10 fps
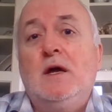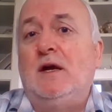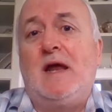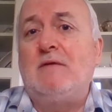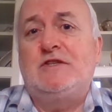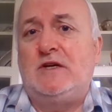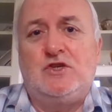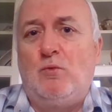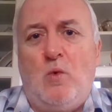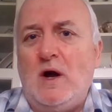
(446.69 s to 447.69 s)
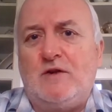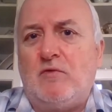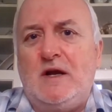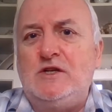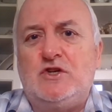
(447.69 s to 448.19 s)
can have such a wide
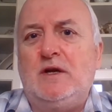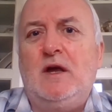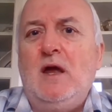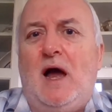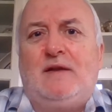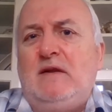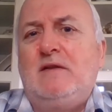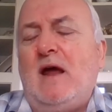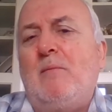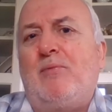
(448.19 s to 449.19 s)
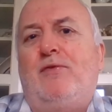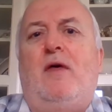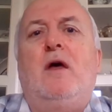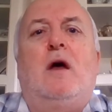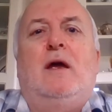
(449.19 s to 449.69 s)
ranging and in depth
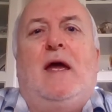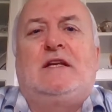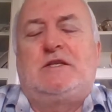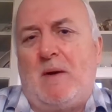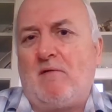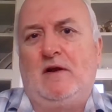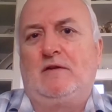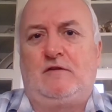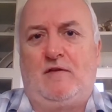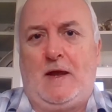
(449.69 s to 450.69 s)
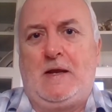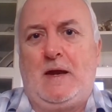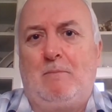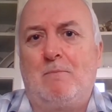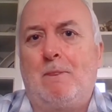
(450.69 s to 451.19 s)
uh, uh, experience to their
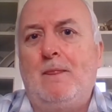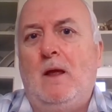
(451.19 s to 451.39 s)
name.